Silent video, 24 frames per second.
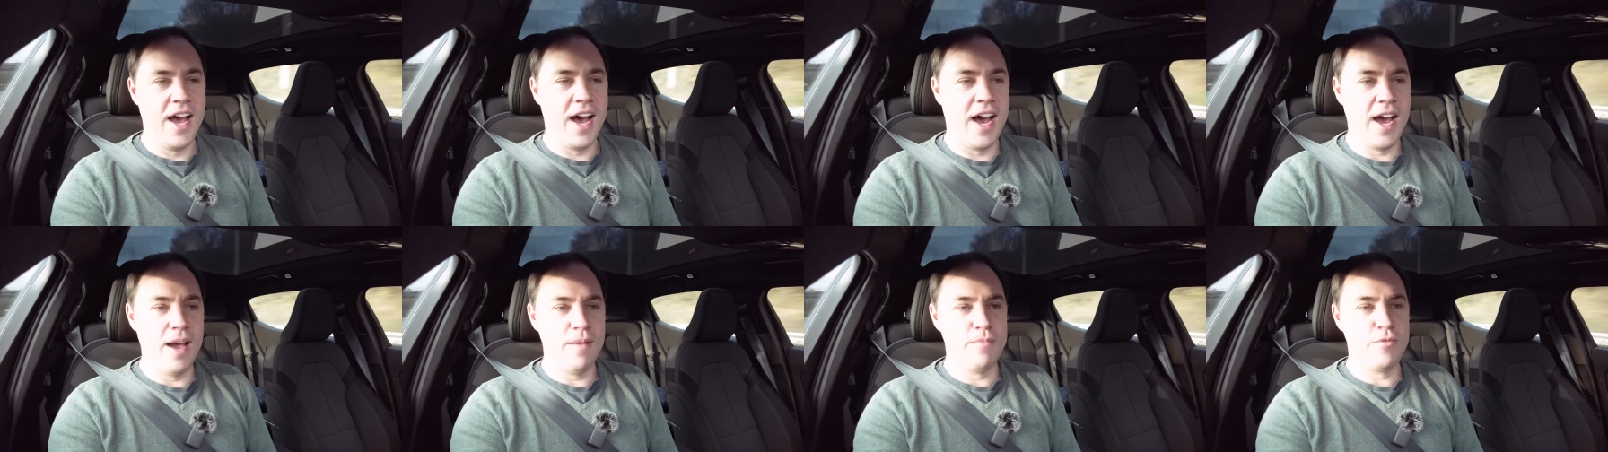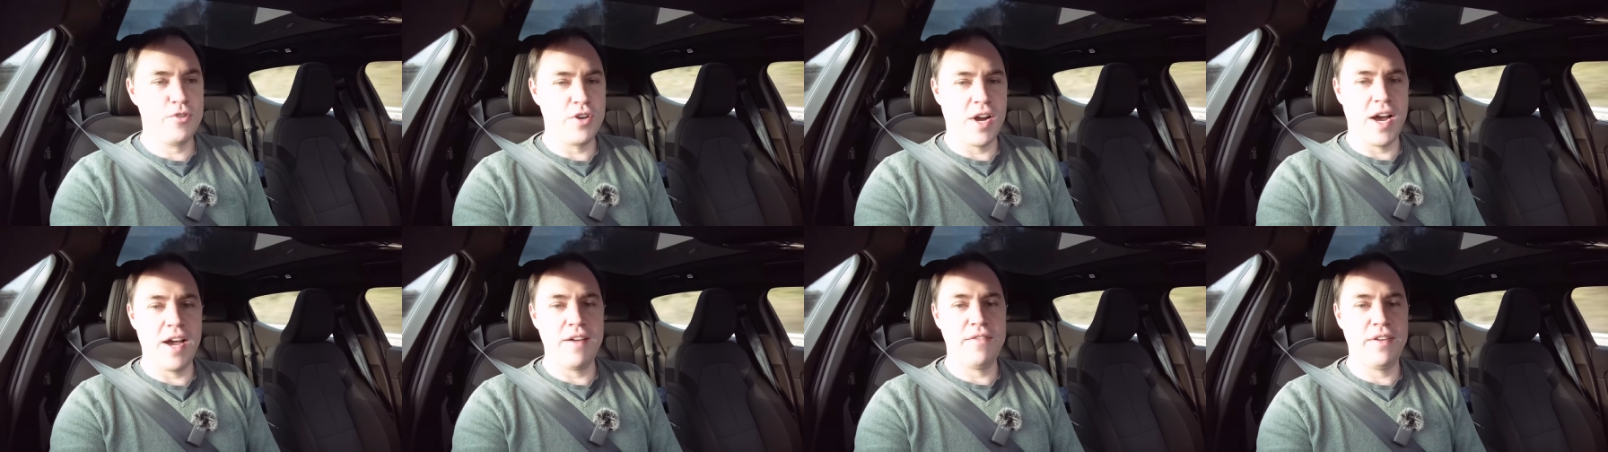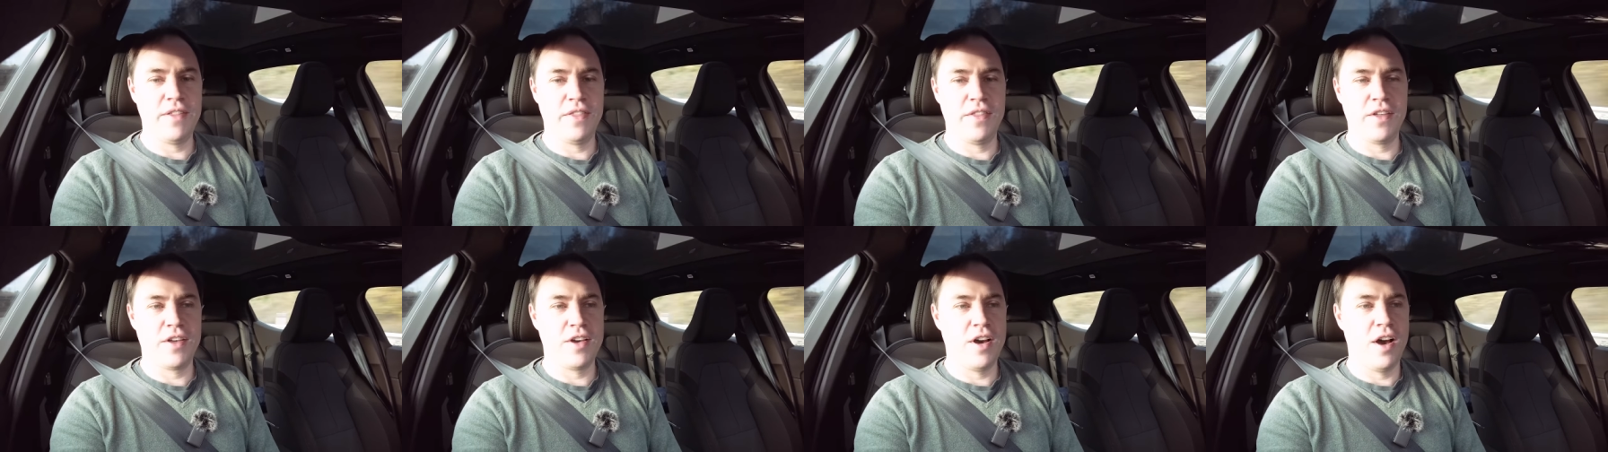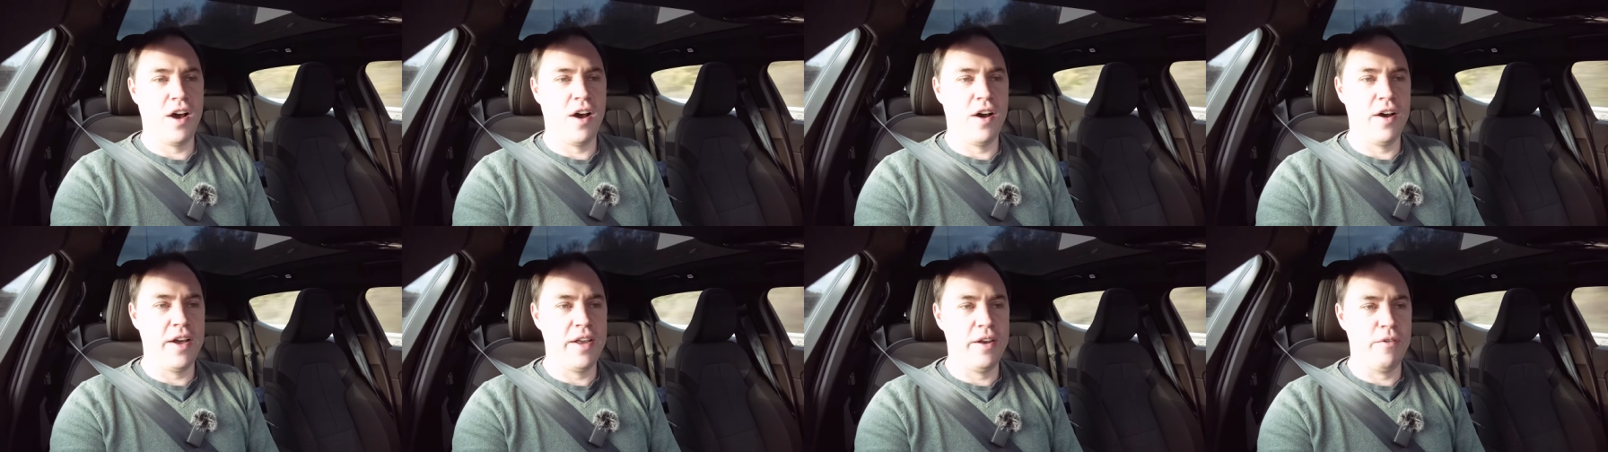I'm driving the
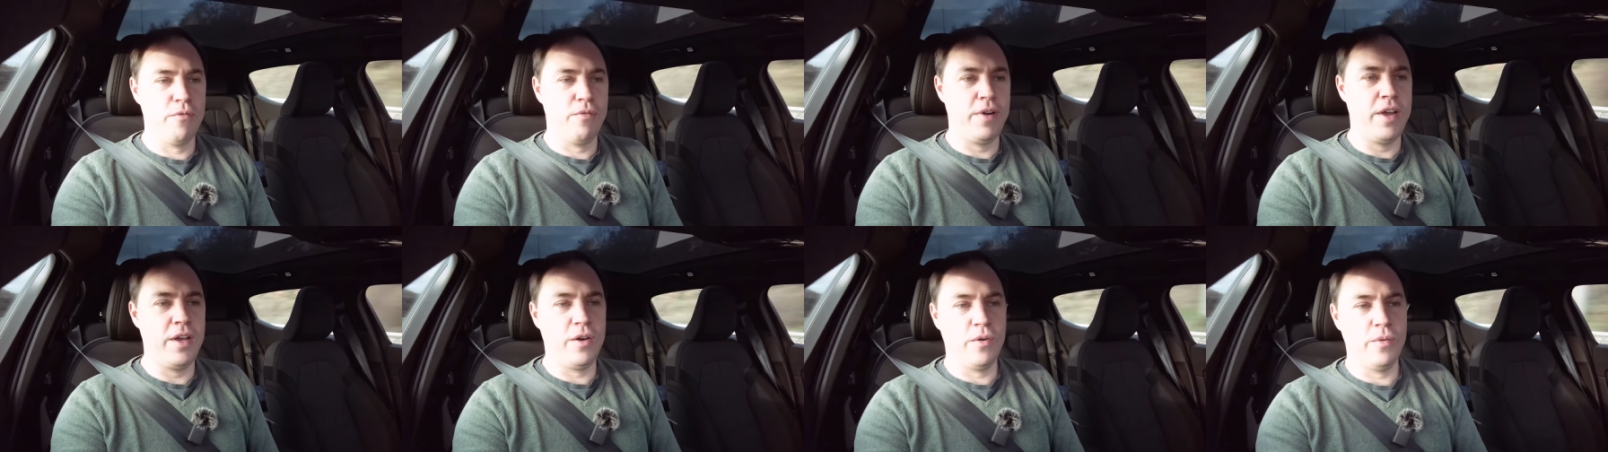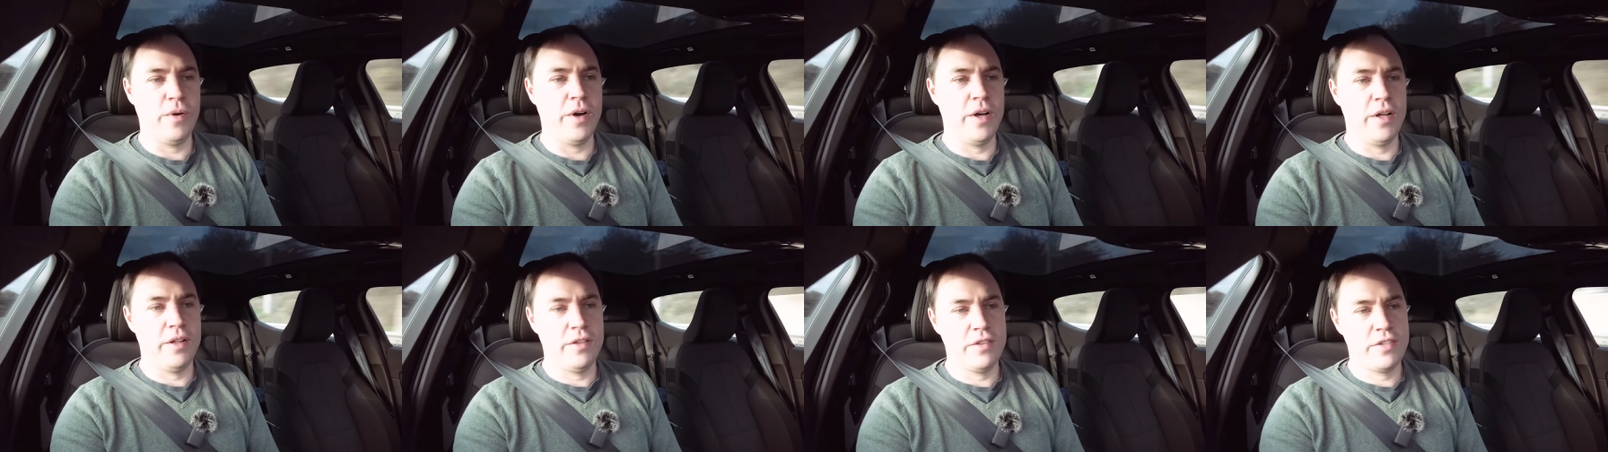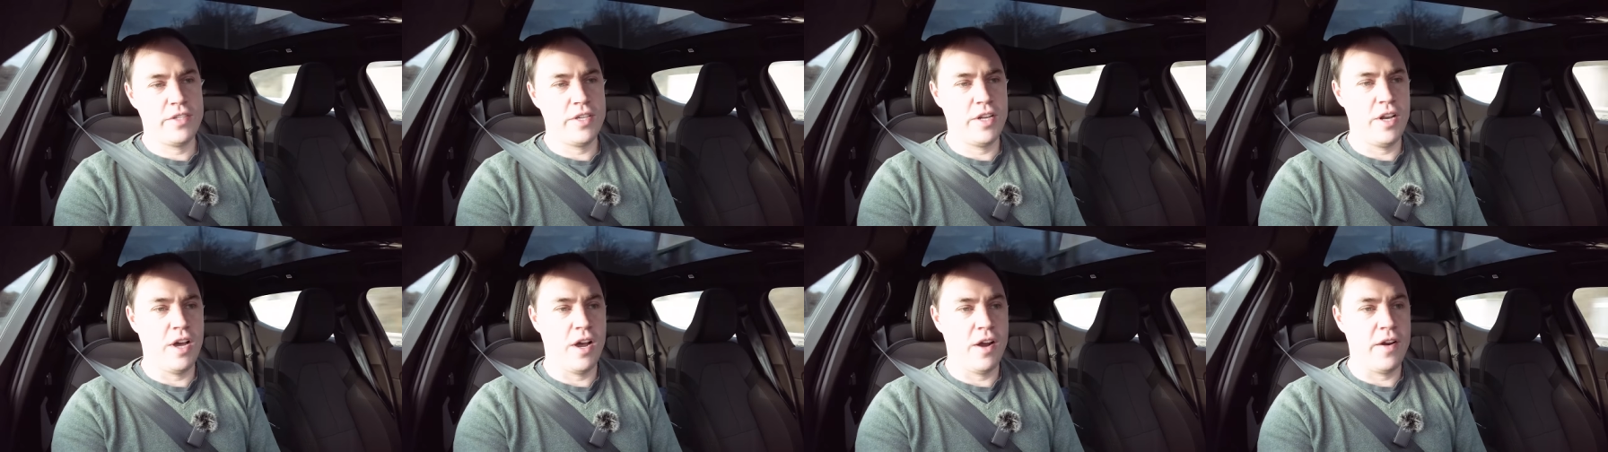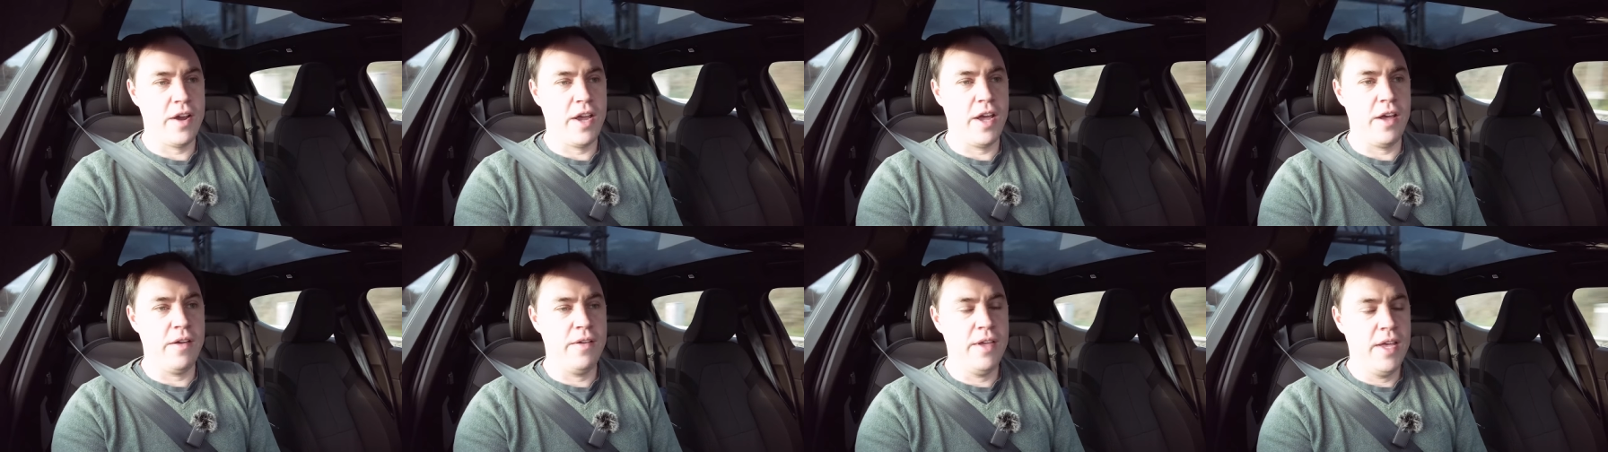car in a real world
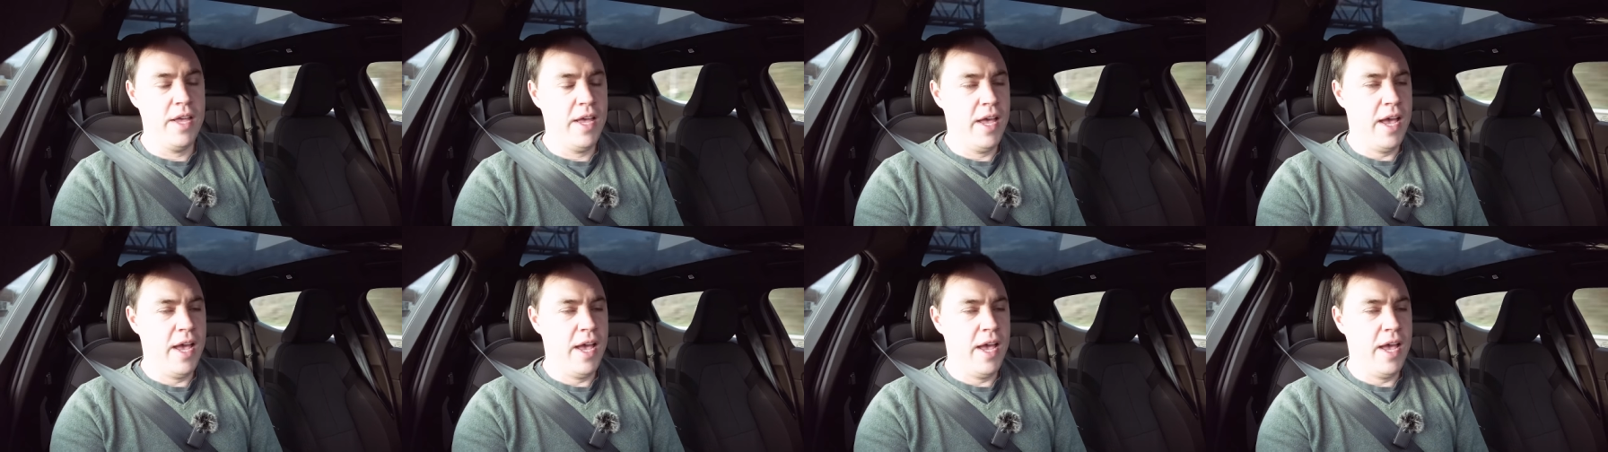scenario.